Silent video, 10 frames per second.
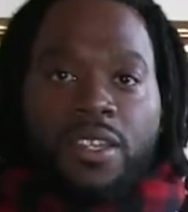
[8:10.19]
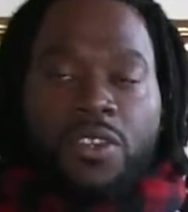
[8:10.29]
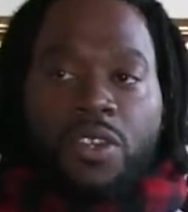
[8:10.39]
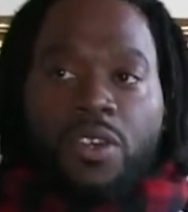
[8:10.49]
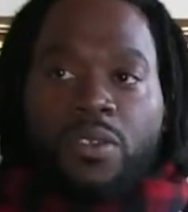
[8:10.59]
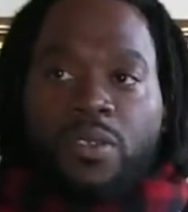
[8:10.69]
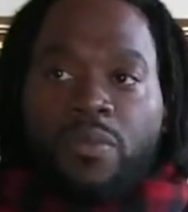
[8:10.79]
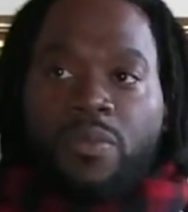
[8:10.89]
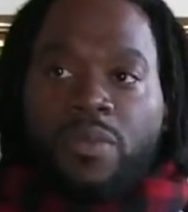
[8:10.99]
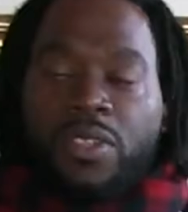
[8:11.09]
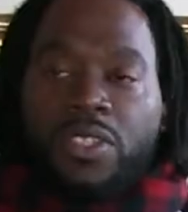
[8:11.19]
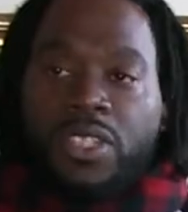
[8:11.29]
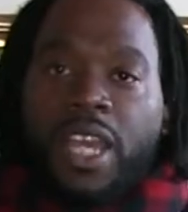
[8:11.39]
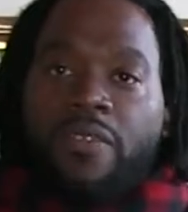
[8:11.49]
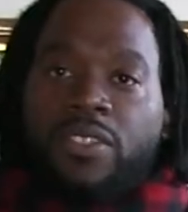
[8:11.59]
You know, you
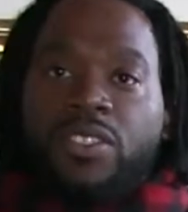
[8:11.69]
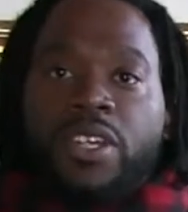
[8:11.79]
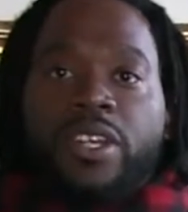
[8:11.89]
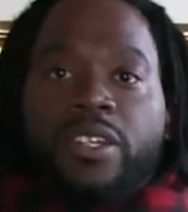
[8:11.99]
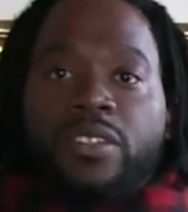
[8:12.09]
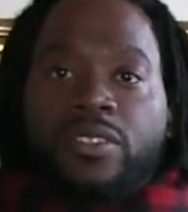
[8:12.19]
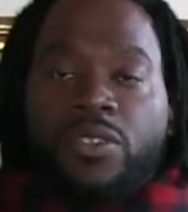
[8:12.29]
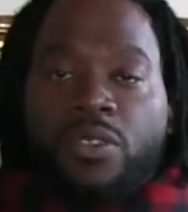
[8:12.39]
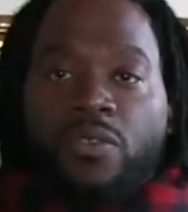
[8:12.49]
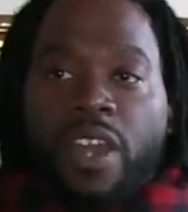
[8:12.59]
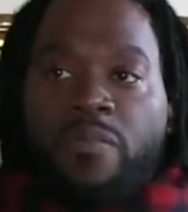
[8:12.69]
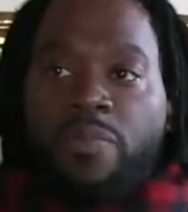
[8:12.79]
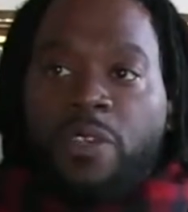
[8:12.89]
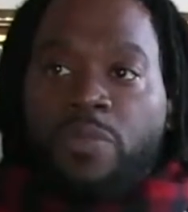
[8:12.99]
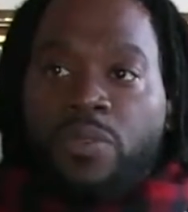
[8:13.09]
just have to turn to the
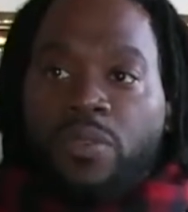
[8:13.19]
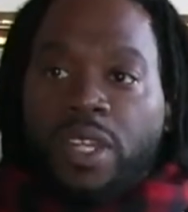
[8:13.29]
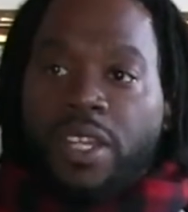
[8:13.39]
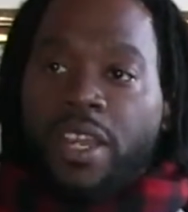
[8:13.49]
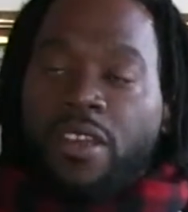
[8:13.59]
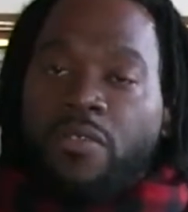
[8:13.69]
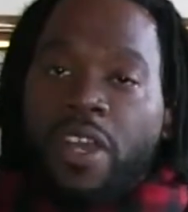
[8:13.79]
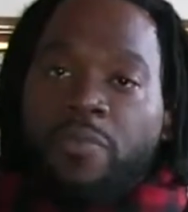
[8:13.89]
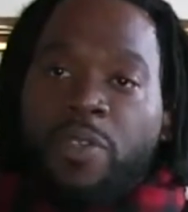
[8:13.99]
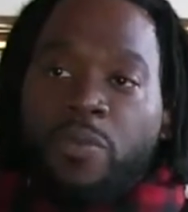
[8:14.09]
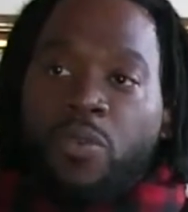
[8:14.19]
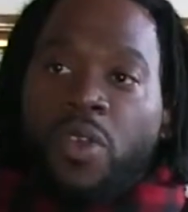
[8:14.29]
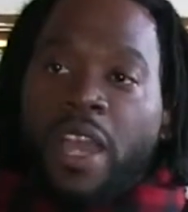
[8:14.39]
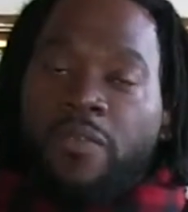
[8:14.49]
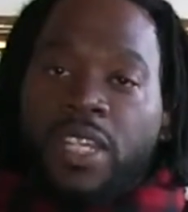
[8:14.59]
right people, and there are right people
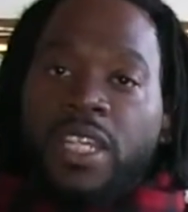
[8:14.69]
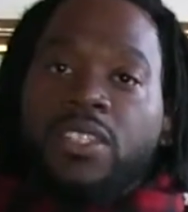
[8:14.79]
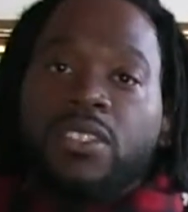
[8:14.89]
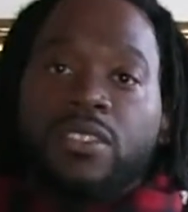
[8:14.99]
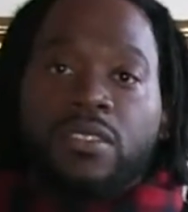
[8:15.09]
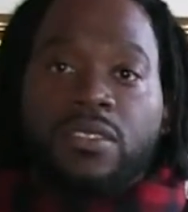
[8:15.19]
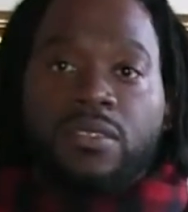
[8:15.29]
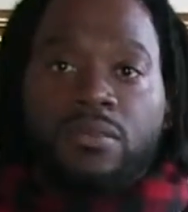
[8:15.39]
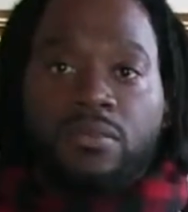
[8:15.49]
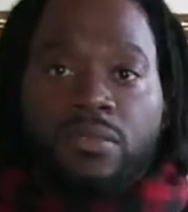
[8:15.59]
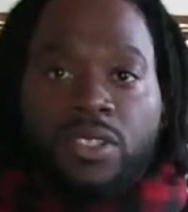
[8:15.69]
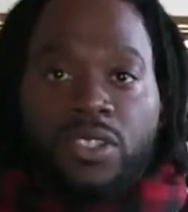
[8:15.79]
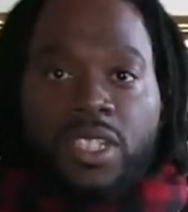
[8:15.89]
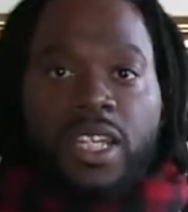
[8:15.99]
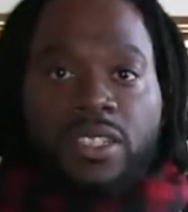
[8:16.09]
who have keys to
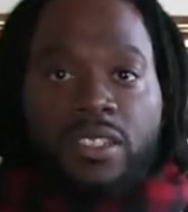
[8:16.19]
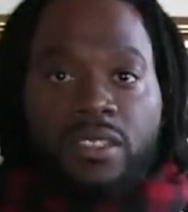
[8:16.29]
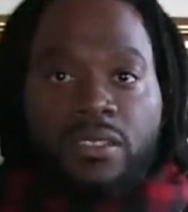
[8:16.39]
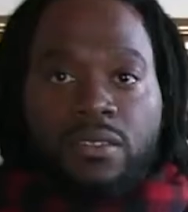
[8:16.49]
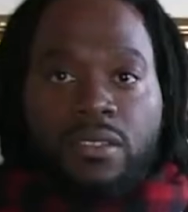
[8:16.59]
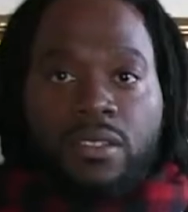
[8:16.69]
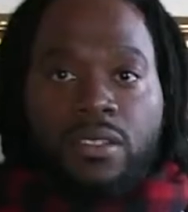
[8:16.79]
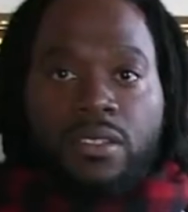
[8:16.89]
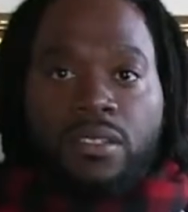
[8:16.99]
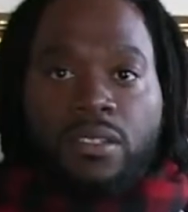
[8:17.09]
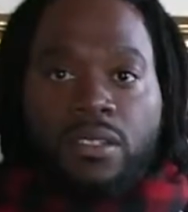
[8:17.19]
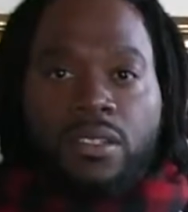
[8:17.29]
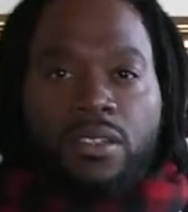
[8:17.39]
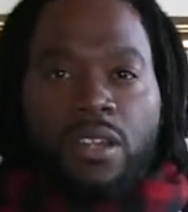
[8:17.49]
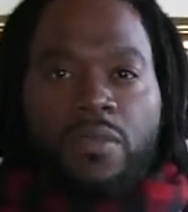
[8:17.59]
your destiny.
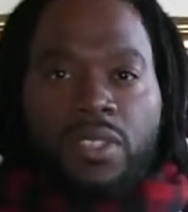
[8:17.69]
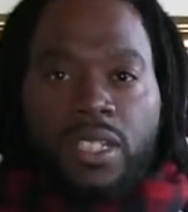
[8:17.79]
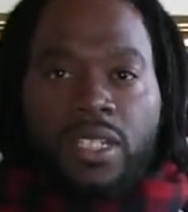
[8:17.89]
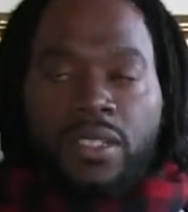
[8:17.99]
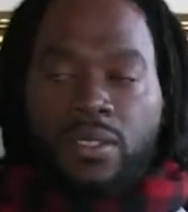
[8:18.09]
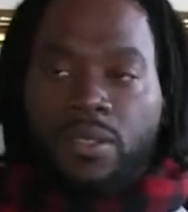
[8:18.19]
You know what I'm saying?